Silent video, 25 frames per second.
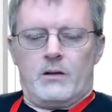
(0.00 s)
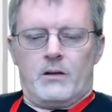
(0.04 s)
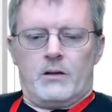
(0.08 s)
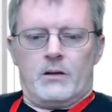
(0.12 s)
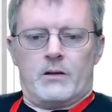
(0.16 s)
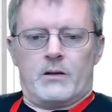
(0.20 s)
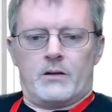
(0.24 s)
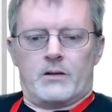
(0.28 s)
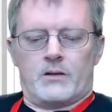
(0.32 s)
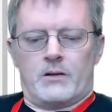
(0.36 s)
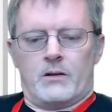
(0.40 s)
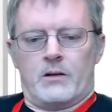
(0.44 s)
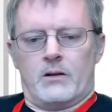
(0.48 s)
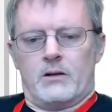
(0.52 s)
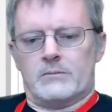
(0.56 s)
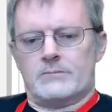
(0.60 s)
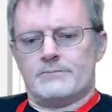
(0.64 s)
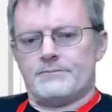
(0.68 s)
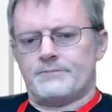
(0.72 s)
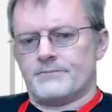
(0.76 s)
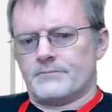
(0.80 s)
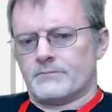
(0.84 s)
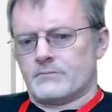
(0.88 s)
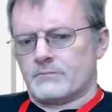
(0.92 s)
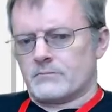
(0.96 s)
So
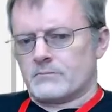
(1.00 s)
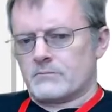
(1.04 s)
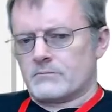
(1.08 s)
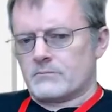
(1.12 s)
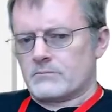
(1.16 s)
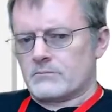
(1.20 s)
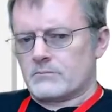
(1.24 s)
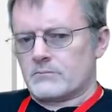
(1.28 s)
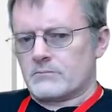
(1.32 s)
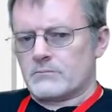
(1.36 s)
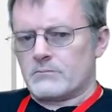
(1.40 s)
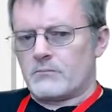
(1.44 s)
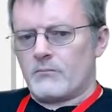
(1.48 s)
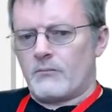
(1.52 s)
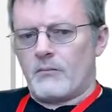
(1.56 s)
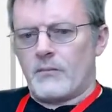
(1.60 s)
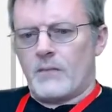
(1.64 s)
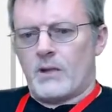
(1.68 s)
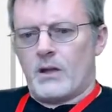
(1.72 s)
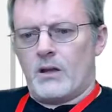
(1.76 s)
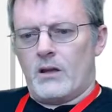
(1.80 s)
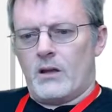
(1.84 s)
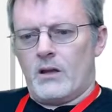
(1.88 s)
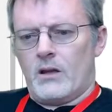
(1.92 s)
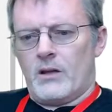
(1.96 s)

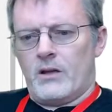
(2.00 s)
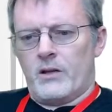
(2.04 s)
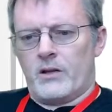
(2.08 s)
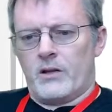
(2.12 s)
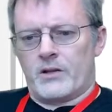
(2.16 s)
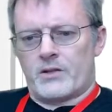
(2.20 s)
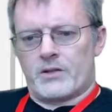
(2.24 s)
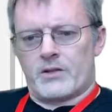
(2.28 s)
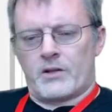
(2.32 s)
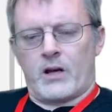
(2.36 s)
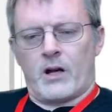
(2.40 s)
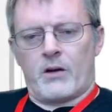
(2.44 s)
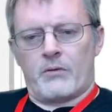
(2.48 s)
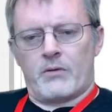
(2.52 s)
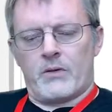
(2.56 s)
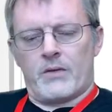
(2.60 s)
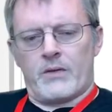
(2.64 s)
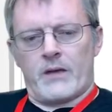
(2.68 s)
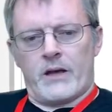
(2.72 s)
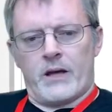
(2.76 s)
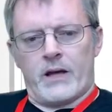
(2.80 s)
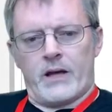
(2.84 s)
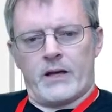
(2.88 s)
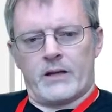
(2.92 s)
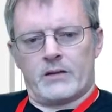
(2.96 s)
you can start off with
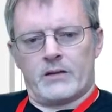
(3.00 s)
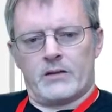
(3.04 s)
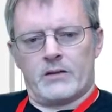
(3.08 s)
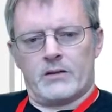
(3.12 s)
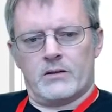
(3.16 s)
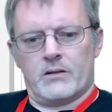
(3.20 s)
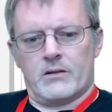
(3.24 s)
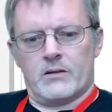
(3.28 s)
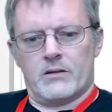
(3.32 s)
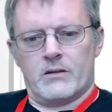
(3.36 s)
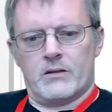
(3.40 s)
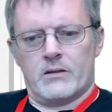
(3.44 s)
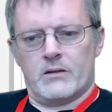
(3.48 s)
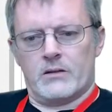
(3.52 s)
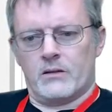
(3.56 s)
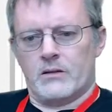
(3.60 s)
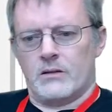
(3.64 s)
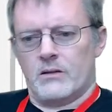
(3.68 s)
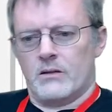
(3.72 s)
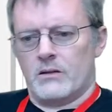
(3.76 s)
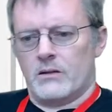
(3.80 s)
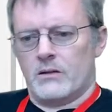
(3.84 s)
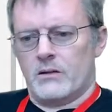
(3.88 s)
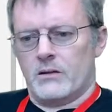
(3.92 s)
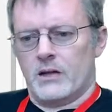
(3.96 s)
that,
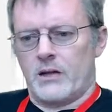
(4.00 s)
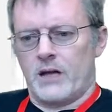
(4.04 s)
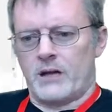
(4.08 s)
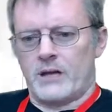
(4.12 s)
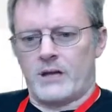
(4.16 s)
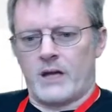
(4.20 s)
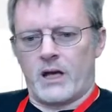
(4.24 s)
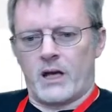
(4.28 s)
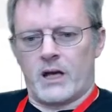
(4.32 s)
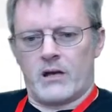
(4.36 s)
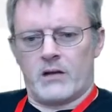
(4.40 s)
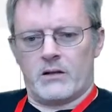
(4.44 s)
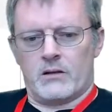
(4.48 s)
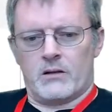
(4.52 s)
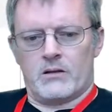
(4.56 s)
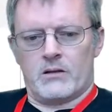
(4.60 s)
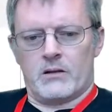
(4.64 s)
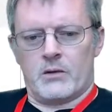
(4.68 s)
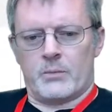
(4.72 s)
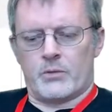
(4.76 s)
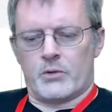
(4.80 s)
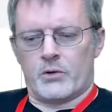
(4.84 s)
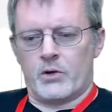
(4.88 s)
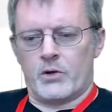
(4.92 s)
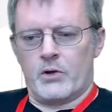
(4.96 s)
get that
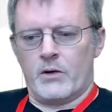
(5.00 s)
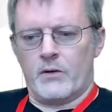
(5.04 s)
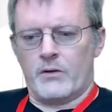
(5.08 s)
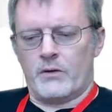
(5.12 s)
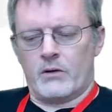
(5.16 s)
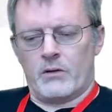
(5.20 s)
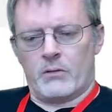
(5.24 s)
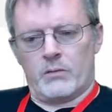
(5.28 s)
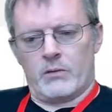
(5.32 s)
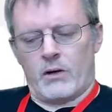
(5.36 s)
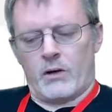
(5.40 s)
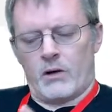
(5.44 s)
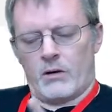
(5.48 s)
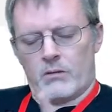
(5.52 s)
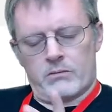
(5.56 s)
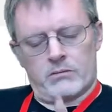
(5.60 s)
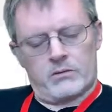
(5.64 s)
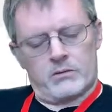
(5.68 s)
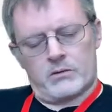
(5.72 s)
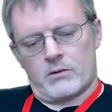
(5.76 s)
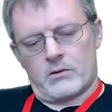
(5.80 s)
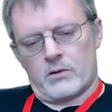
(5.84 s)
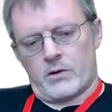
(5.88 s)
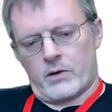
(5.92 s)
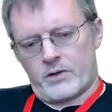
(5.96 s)
approved. I'll
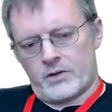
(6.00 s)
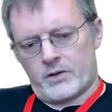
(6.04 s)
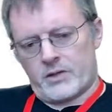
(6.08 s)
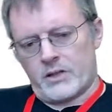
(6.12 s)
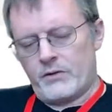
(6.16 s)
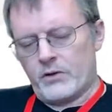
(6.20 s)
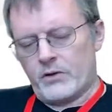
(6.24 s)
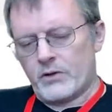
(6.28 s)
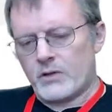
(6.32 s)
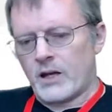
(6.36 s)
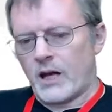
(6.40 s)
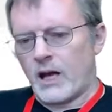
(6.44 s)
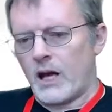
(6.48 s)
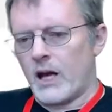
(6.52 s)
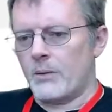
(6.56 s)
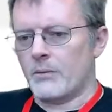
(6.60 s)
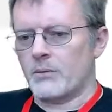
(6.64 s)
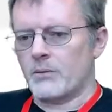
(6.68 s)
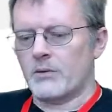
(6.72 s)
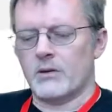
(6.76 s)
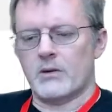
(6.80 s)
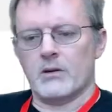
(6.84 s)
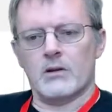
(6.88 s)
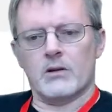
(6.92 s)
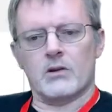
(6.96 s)
of course give you time
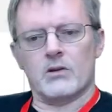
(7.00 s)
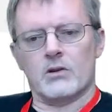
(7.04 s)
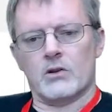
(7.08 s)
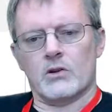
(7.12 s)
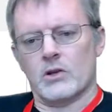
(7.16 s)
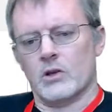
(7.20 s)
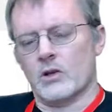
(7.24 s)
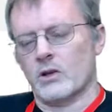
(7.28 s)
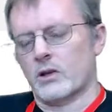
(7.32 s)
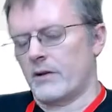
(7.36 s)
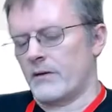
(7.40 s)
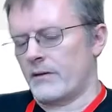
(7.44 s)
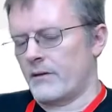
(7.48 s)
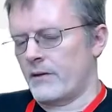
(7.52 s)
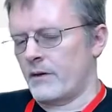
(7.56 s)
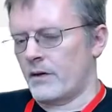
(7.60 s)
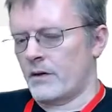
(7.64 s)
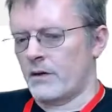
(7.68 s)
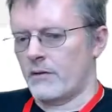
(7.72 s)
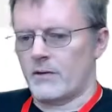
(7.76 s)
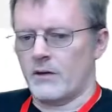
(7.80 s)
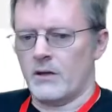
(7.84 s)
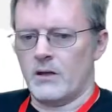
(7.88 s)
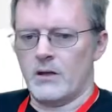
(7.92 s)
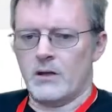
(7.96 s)
to look and think of
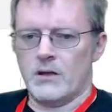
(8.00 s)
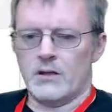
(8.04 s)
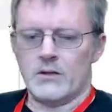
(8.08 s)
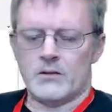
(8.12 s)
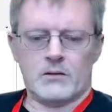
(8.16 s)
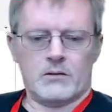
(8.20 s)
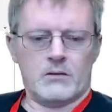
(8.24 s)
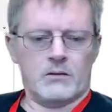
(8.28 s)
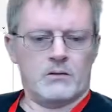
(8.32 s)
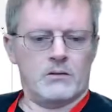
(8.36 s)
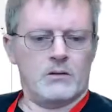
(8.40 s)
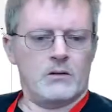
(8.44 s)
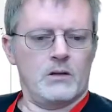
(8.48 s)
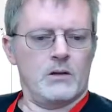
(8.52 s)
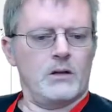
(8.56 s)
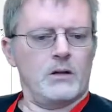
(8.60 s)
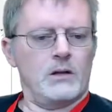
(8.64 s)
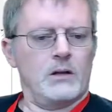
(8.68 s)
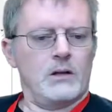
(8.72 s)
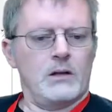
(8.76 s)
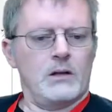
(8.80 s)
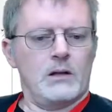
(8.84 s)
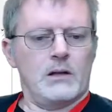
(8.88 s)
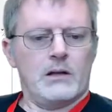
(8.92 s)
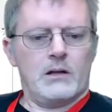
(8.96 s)
things and
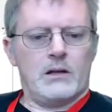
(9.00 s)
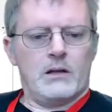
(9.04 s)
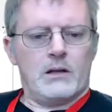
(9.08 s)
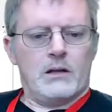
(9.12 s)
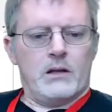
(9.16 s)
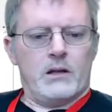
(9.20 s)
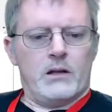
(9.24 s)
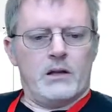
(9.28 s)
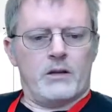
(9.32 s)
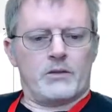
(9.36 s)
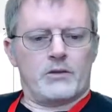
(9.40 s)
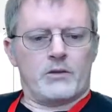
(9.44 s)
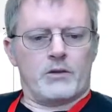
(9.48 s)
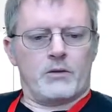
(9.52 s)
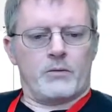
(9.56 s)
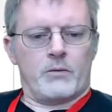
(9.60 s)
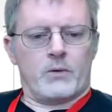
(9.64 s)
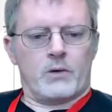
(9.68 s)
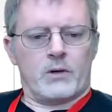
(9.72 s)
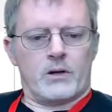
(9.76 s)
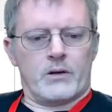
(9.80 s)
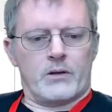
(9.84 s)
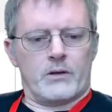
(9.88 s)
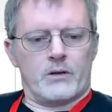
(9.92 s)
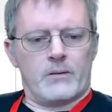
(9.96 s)
so
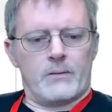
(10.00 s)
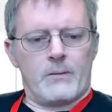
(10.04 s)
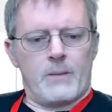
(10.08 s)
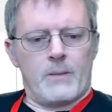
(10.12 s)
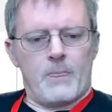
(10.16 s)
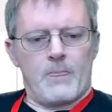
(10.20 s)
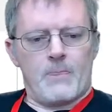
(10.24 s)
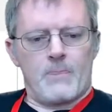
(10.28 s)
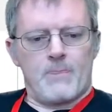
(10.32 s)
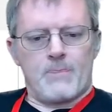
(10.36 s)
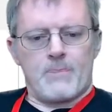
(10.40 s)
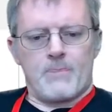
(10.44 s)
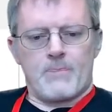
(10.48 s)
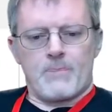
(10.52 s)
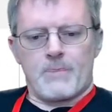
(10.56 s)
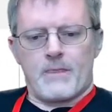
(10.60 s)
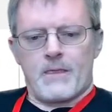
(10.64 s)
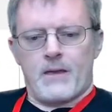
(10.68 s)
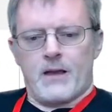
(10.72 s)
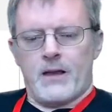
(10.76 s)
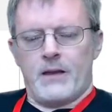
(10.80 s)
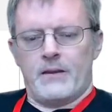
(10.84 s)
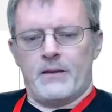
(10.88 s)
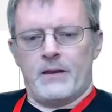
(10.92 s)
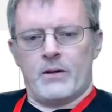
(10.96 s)
forth.
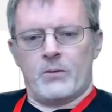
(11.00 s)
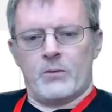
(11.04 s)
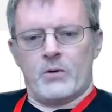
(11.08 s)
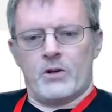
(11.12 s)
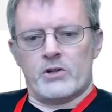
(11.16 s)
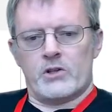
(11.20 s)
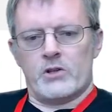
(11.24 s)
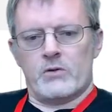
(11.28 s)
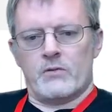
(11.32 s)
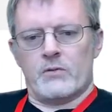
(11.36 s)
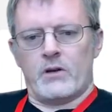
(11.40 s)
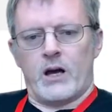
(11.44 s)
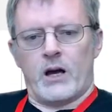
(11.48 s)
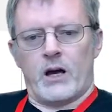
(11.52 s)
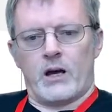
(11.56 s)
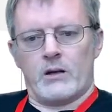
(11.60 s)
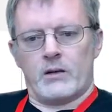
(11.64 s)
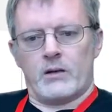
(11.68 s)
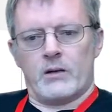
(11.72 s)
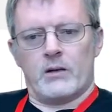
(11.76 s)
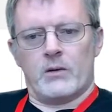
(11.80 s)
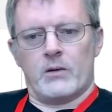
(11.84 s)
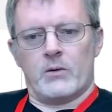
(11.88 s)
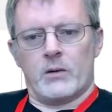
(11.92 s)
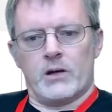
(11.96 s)
And then once you've got a
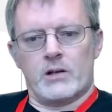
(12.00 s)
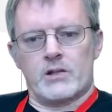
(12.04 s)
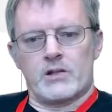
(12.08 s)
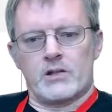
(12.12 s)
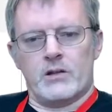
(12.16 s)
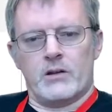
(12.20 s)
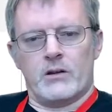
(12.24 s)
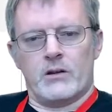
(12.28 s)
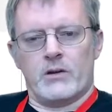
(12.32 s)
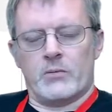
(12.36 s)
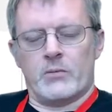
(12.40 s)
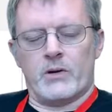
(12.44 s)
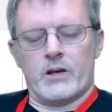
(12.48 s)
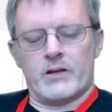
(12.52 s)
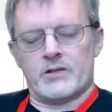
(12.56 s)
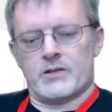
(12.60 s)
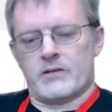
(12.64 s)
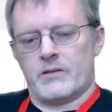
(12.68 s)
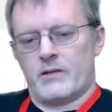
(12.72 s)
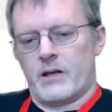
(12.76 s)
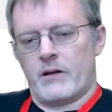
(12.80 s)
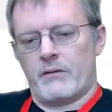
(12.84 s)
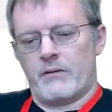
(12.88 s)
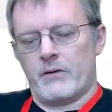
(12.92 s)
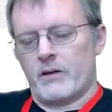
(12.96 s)
good question, the rest,
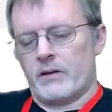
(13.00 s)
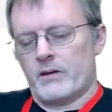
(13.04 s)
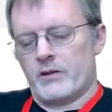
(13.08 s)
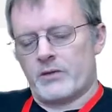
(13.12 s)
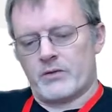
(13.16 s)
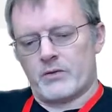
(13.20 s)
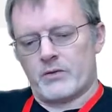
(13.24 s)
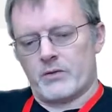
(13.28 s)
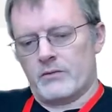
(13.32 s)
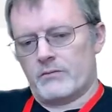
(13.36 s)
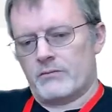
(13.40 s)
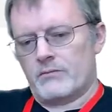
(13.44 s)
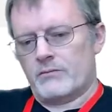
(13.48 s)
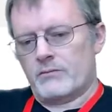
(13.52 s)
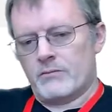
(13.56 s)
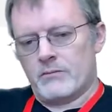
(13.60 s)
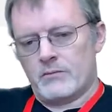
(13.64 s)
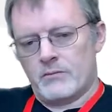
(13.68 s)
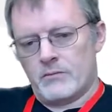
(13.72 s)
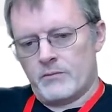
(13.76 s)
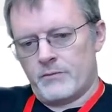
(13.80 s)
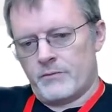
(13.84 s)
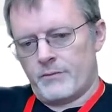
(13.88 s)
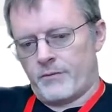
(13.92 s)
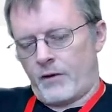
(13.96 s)
everything just sort of
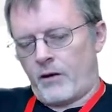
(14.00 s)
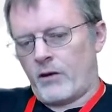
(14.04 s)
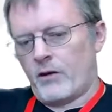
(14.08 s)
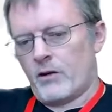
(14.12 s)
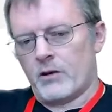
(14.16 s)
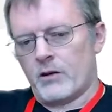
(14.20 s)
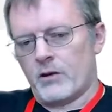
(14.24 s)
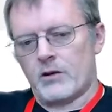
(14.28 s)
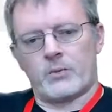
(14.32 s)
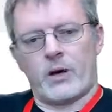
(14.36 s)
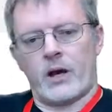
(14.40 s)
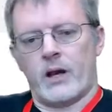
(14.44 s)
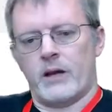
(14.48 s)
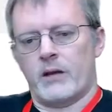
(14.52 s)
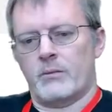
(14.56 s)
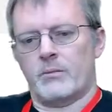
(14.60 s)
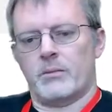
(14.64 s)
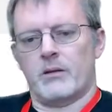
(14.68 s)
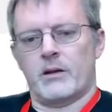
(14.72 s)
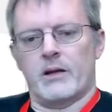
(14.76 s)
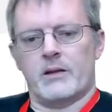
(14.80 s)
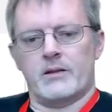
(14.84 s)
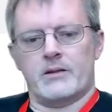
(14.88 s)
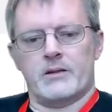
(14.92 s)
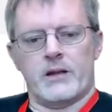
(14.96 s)
falls right into
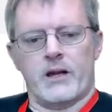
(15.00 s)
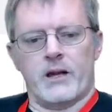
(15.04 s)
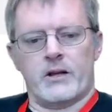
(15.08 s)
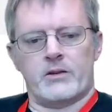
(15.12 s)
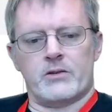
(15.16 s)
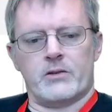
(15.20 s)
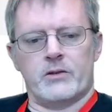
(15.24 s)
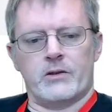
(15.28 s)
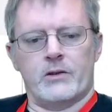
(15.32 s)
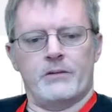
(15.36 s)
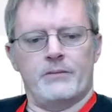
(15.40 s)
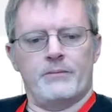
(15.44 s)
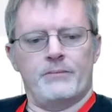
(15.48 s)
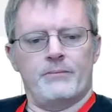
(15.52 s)
place naturally.